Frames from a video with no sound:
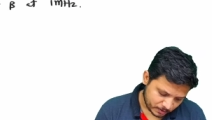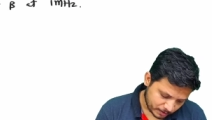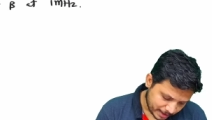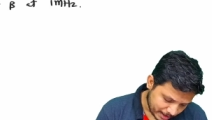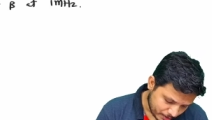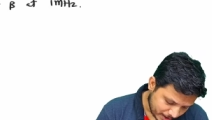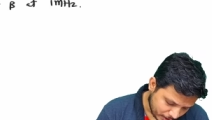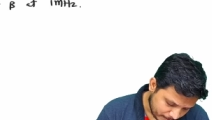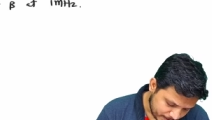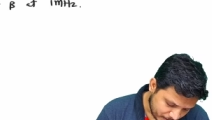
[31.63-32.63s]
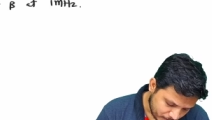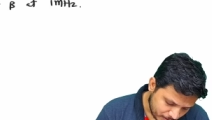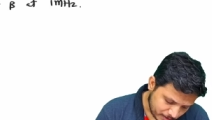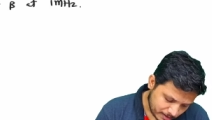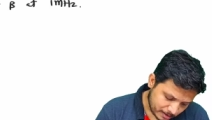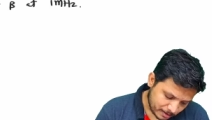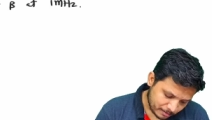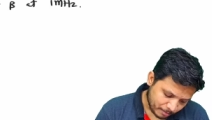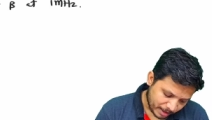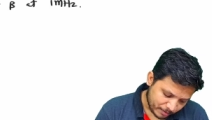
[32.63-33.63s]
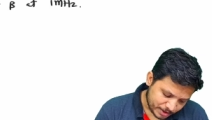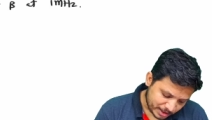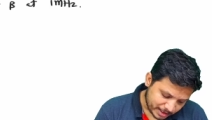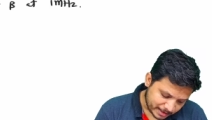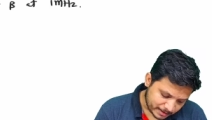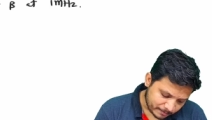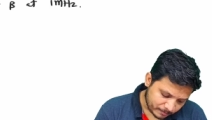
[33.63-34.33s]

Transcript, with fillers: So here you can observe my question is,